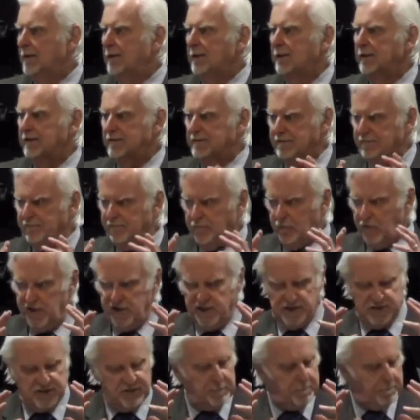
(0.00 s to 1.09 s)
Get the
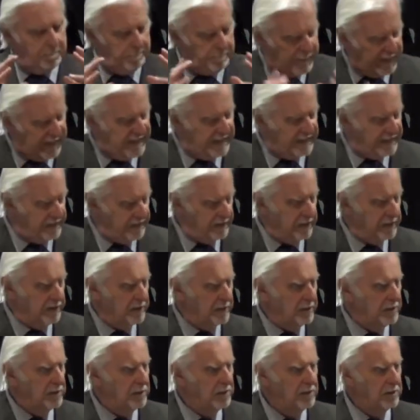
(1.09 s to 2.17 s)
phrase bend
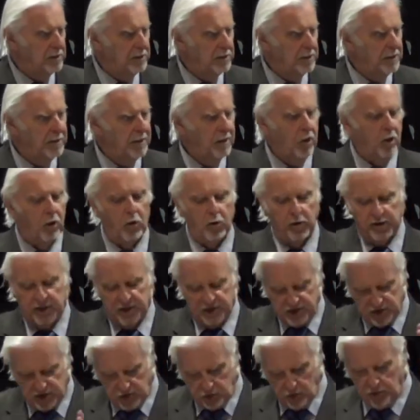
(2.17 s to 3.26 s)
or
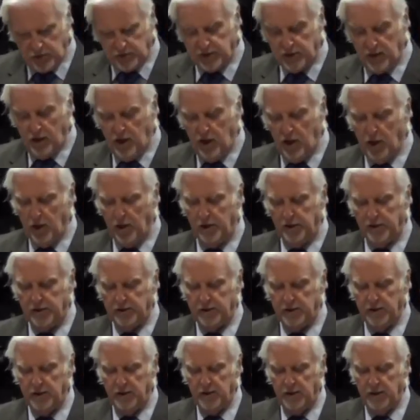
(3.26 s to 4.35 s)
distort the
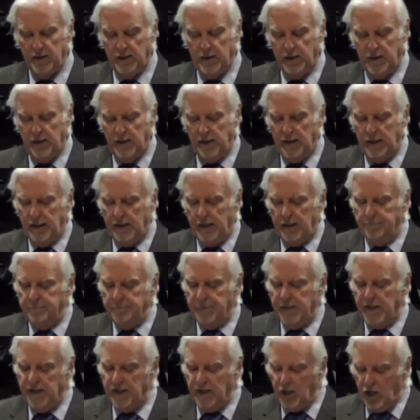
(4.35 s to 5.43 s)
heart.
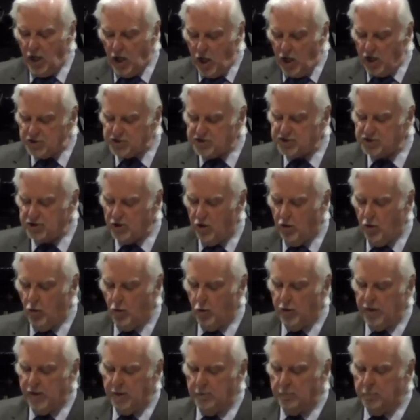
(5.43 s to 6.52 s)
It
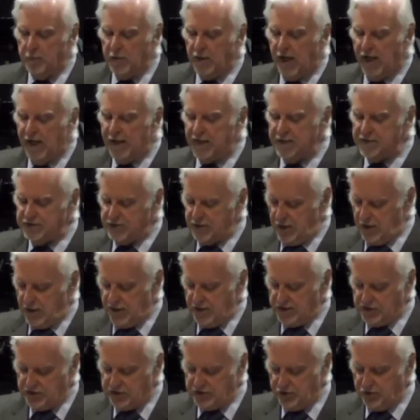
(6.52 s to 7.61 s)
also implies
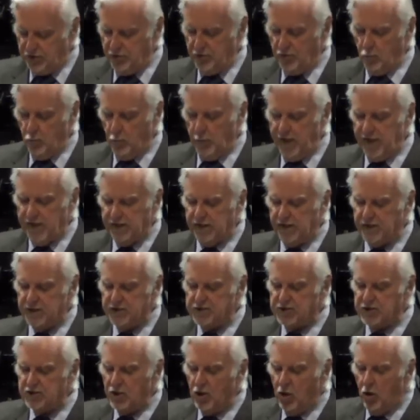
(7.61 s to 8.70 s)
a certain
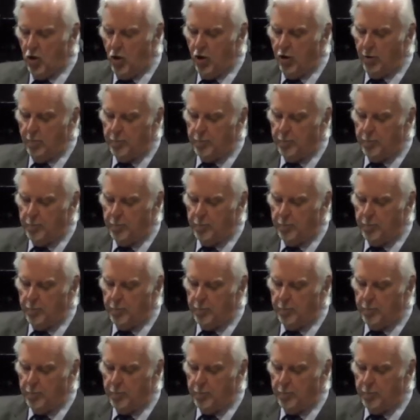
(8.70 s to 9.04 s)
weakness or